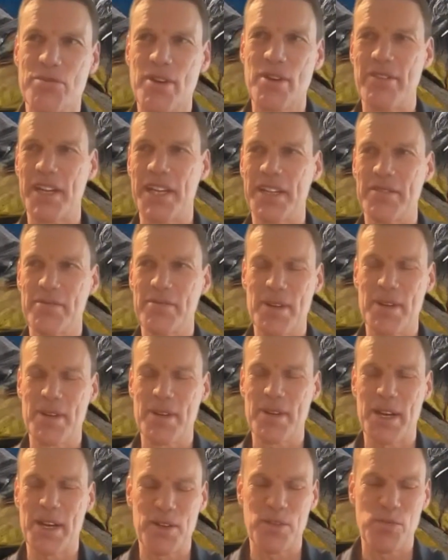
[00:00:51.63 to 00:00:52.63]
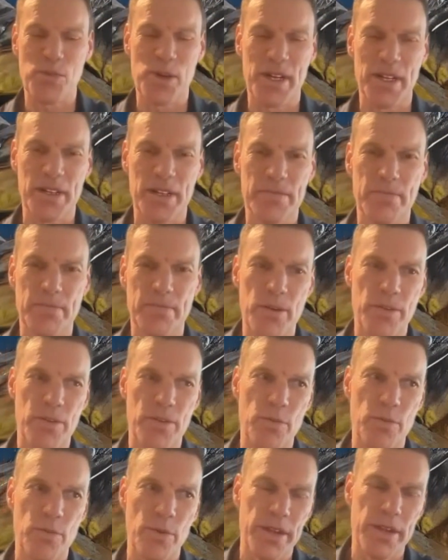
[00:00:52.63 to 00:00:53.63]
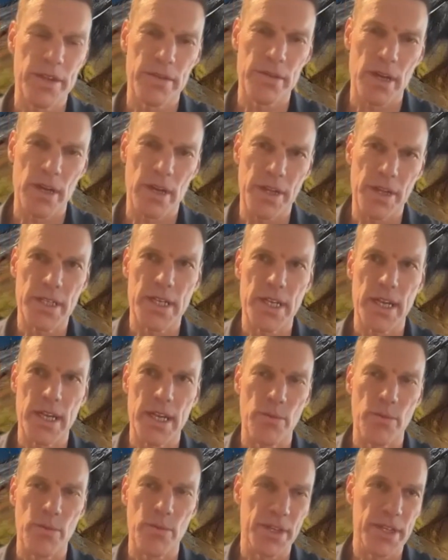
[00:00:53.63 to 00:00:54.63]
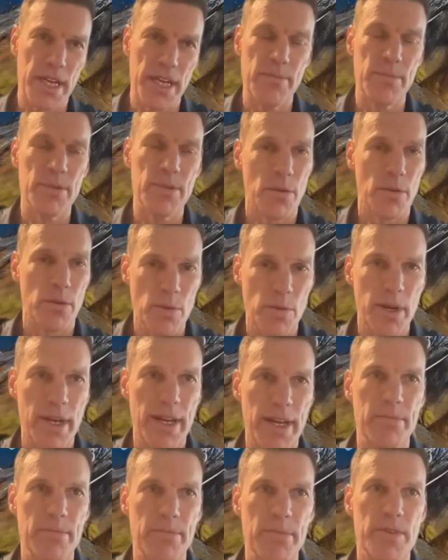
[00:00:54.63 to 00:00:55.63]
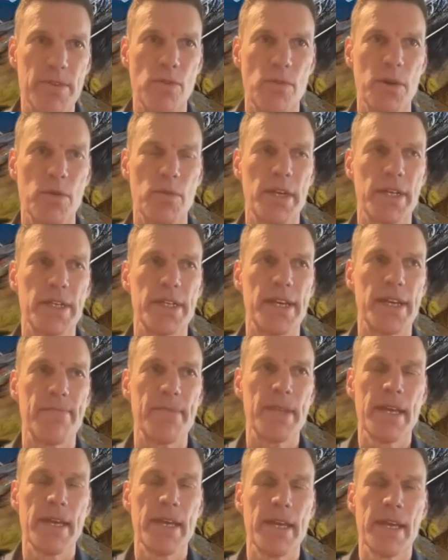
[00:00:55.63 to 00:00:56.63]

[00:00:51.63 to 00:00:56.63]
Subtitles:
traveling around the world, both with teams, so with the Williams Formula One team,